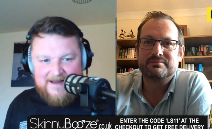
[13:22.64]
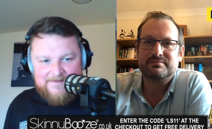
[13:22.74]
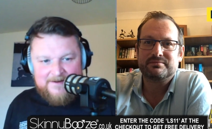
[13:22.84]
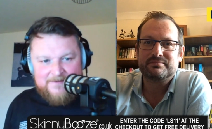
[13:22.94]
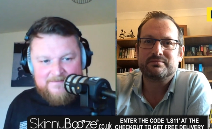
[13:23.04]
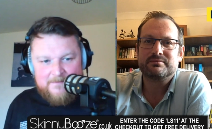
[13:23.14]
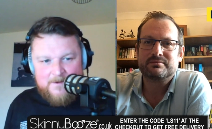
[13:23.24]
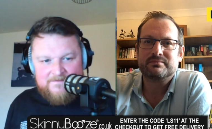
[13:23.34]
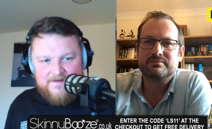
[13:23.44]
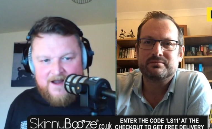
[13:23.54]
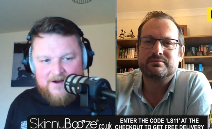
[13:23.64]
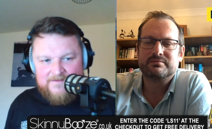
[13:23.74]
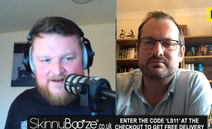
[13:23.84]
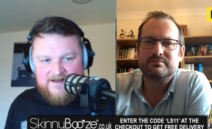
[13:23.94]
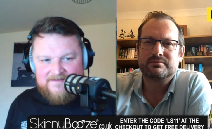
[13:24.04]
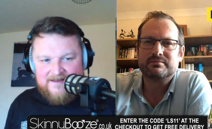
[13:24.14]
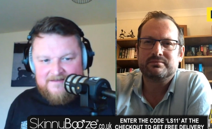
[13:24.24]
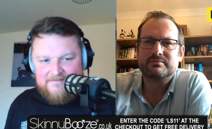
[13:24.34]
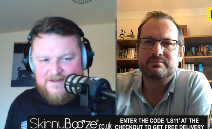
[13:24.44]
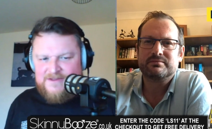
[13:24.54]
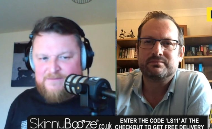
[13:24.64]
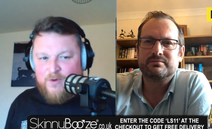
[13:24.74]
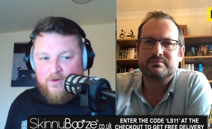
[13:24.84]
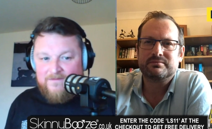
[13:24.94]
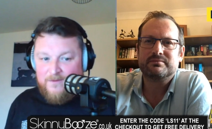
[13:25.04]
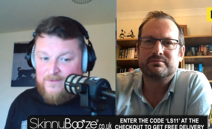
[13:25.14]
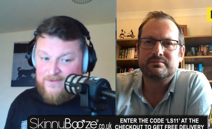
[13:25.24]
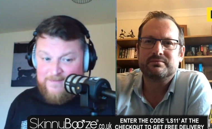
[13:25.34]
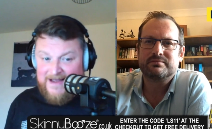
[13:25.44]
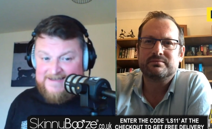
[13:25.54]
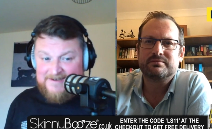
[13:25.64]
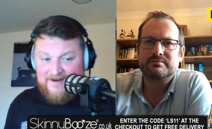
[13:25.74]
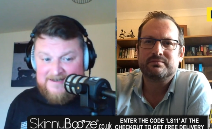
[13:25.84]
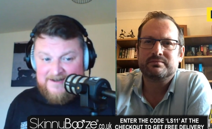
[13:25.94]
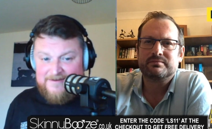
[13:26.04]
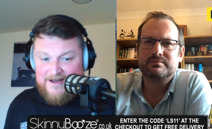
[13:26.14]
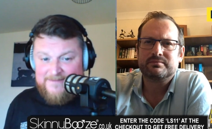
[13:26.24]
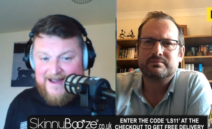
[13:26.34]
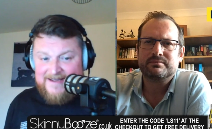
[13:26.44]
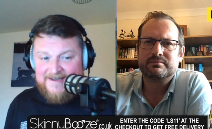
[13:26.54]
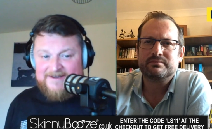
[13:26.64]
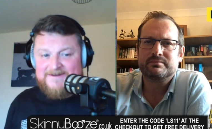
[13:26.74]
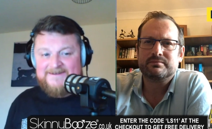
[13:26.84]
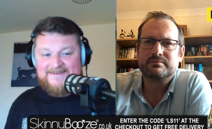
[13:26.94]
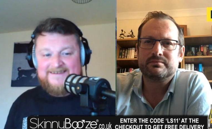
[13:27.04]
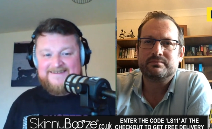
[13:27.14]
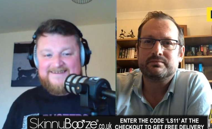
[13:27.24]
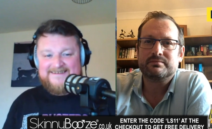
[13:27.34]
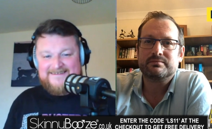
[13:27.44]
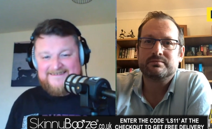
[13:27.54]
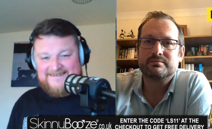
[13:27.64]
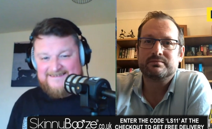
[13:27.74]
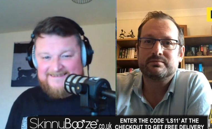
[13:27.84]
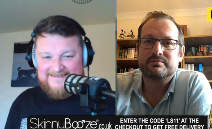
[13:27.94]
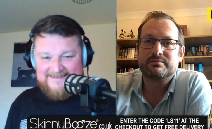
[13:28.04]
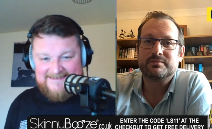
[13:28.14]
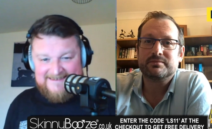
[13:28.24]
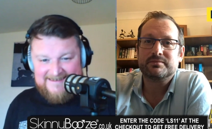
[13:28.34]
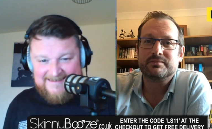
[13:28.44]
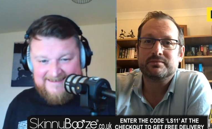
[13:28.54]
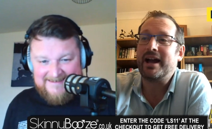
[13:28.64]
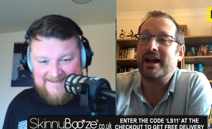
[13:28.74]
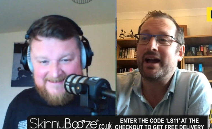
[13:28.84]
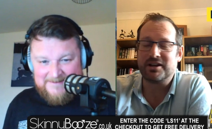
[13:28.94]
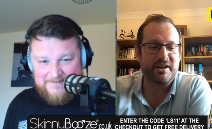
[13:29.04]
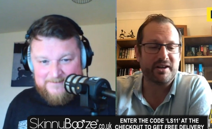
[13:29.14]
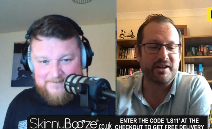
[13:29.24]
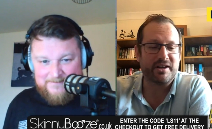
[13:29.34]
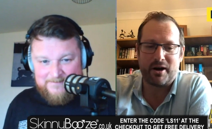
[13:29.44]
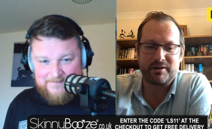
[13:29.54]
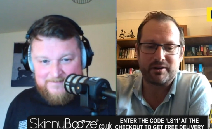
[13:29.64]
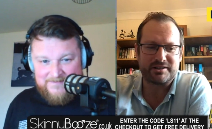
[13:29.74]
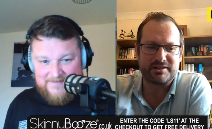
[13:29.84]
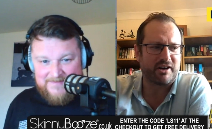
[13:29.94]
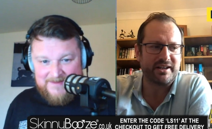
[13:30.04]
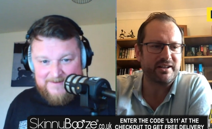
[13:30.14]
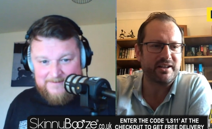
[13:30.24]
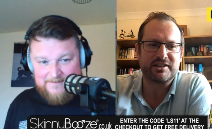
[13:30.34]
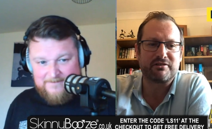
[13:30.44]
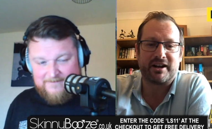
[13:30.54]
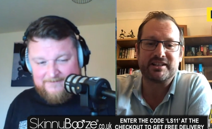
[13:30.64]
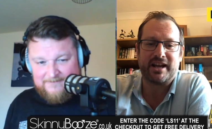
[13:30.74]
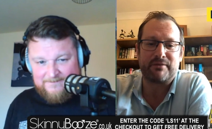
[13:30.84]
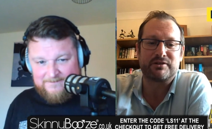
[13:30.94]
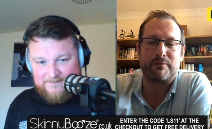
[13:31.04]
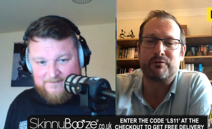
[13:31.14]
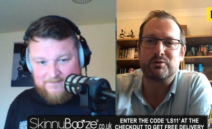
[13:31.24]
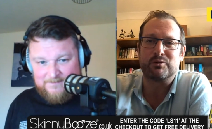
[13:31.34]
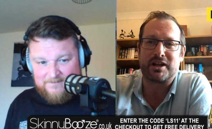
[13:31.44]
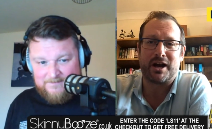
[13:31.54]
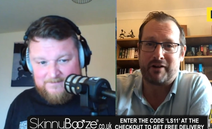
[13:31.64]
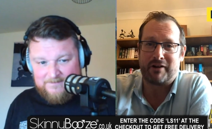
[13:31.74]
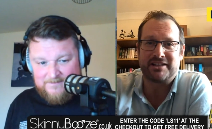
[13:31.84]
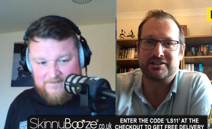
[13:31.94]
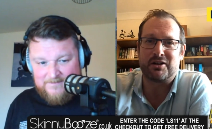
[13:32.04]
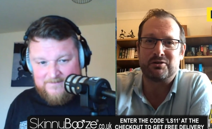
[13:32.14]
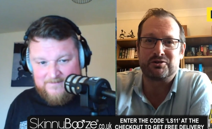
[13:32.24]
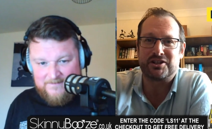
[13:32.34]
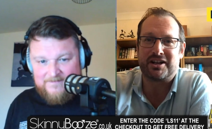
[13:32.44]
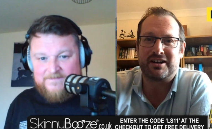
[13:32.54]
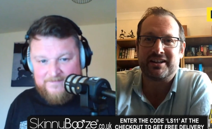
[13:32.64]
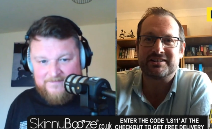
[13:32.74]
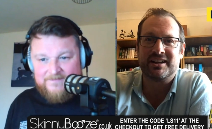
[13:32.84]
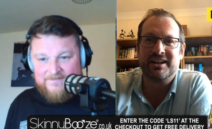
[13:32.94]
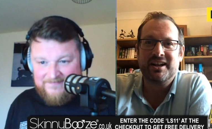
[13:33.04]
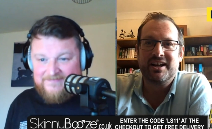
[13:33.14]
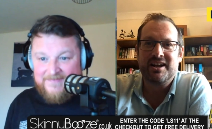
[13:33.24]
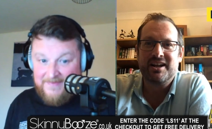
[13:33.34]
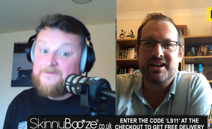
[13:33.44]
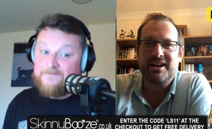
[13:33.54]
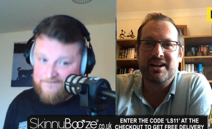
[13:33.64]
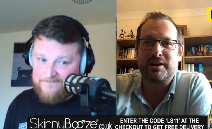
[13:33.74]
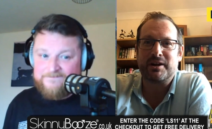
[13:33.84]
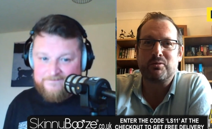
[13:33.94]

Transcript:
Speaker 1: happening with, with COVID. I think that the more football, the better. I don't know about you.
Speaker 2: Yeah, absolutely. Yeah, no, it's, it's great. Yeah, it's great to have some football to cover as a local journalist, because it's been